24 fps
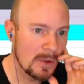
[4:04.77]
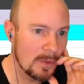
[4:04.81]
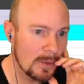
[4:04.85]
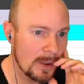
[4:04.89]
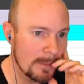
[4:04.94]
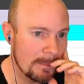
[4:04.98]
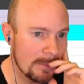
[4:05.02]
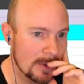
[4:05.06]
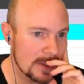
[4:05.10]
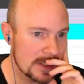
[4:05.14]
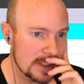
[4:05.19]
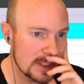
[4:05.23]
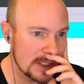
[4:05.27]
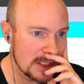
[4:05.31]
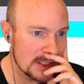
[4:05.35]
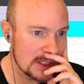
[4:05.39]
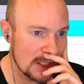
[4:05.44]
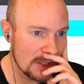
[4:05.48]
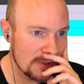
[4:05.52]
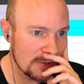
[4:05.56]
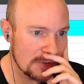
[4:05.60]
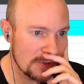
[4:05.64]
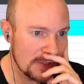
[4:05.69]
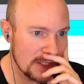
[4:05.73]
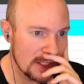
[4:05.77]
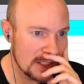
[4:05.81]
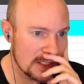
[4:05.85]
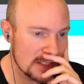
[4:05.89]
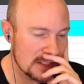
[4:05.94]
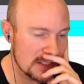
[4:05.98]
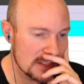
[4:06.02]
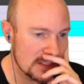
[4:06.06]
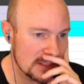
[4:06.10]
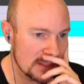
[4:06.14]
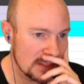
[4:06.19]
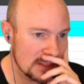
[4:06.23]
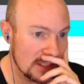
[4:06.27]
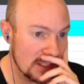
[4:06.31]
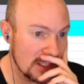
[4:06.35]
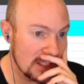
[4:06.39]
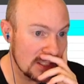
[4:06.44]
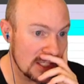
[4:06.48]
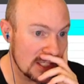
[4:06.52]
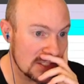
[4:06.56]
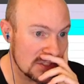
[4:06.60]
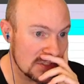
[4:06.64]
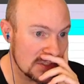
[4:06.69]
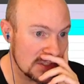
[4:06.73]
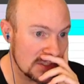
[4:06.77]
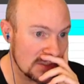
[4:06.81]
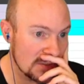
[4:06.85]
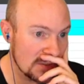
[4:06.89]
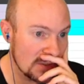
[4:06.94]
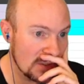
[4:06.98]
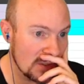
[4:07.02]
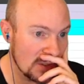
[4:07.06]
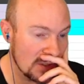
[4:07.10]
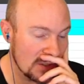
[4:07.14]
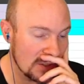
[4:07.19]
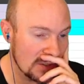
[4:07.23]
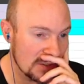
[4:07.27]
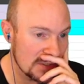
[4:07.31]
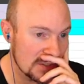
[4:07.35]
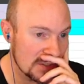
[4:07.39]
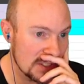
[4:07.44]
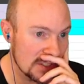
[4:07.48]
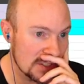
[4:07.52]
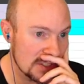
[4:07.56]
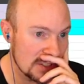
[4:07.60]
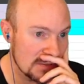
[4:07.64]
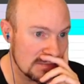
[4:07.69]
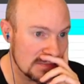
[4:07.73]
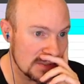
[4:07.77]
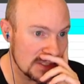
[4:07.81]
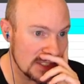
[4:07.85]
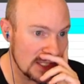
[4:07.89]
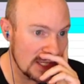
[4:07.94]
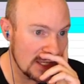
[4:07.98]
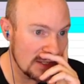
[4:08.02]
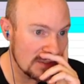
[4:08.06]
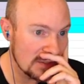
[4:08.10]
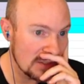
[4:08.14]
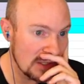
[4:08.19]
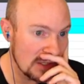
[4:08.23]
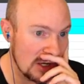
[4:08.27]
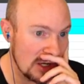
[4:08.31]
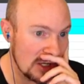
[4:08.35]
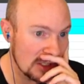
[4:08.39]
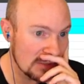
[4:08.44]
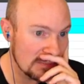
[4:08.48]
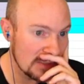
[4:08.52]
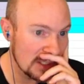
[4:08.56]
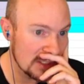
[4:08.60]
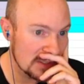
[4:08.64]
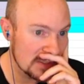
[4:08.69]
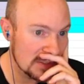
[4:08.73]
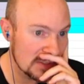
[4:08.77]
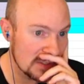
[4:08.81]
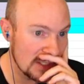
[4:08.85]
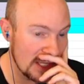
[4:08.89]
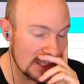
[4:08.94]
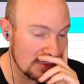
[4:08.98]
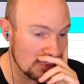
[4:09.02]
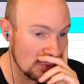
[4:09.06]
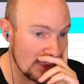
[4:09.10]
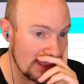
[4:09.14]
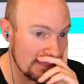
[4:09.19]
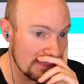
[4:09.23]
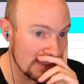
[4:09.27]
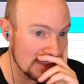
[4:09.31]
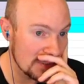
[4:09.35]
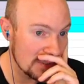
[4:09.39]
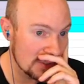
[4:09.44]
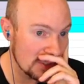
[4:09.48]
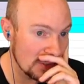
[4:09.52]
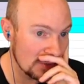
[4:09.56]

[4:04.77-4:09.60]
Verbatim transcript: What puts these other things in S tier are systems and augments and weapons.